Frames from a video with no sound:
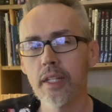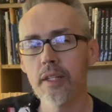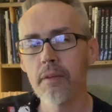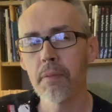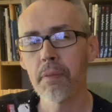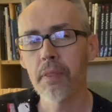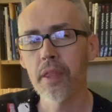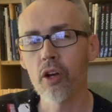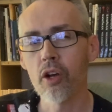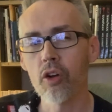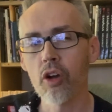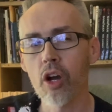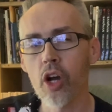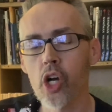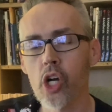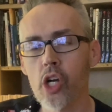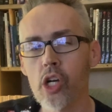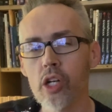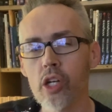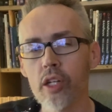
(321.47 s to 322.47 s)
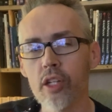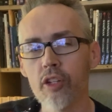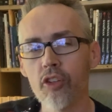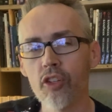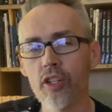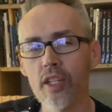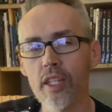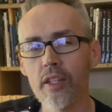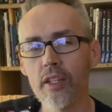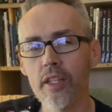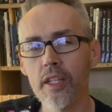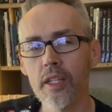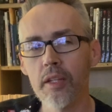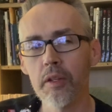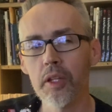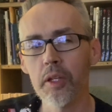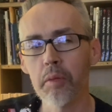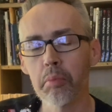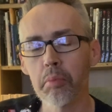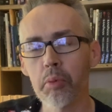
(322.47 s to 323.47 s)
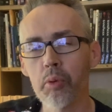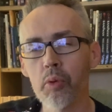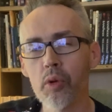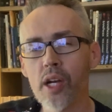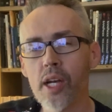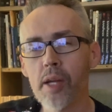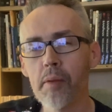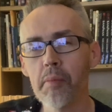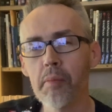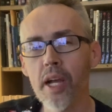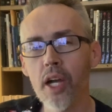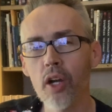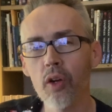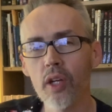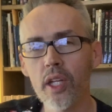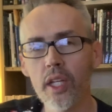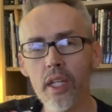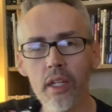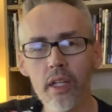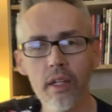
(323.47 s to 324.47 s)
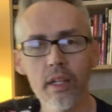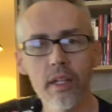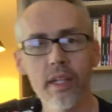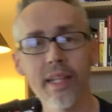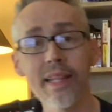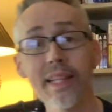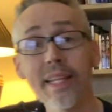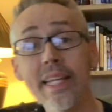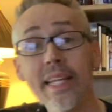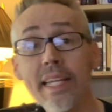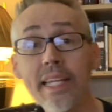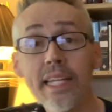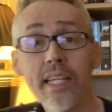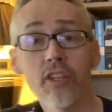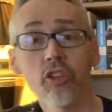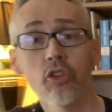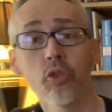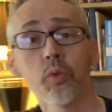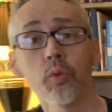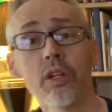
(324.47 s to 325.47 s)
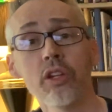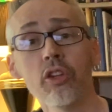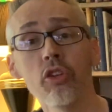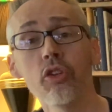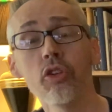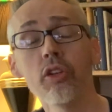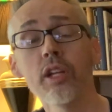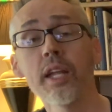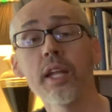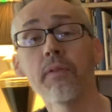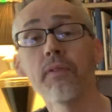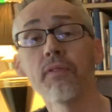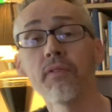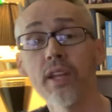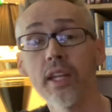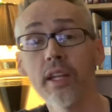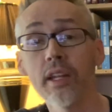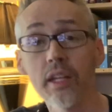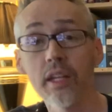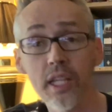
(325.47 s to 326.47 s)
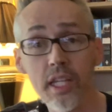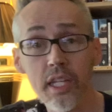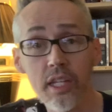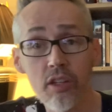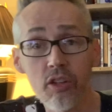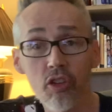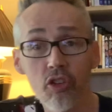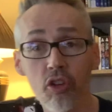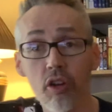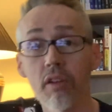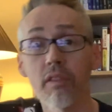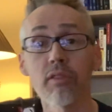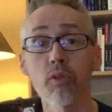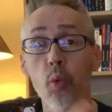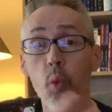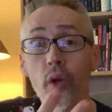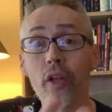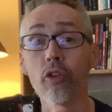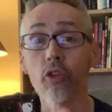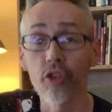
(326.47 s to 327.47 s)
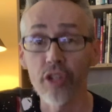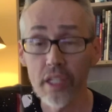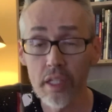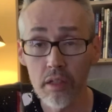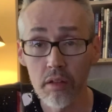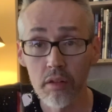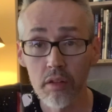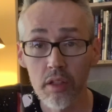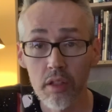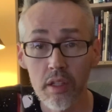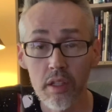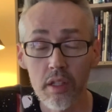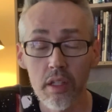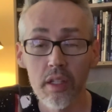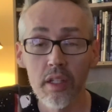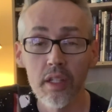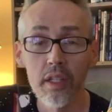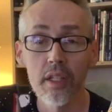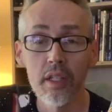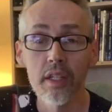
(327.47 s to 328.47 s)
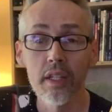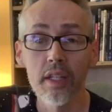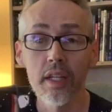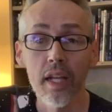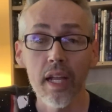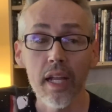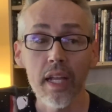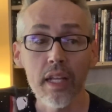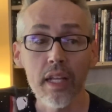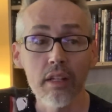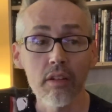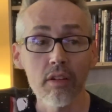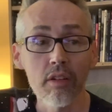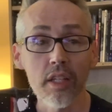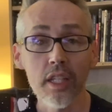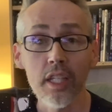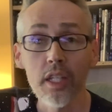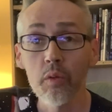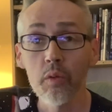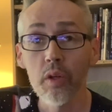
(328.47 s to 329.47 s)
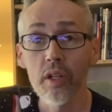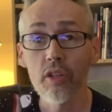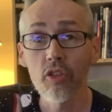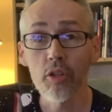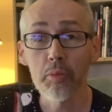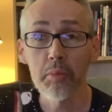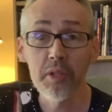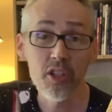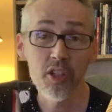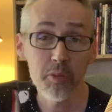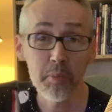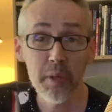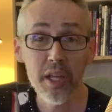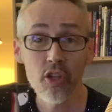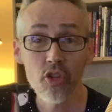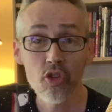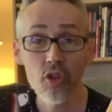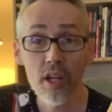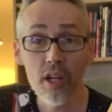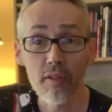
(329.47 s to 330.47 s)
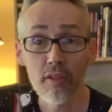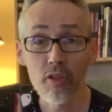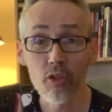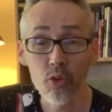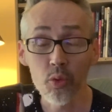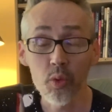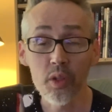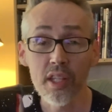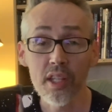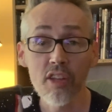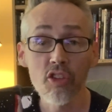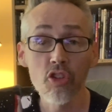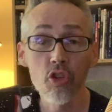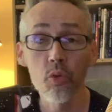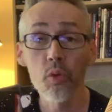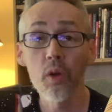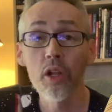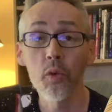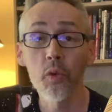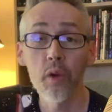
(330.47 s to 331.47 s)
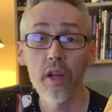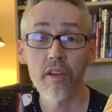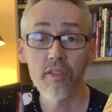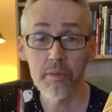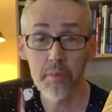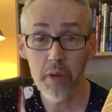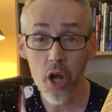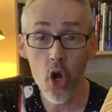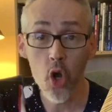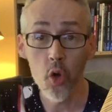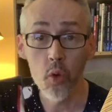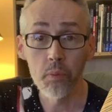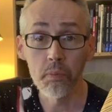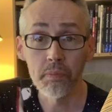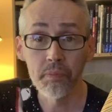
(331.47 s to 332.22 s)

There are, let's see, the primary lead is one dude named Finn, and he is of royalty, and he wants to be a space traveler, so he tends to run away from home.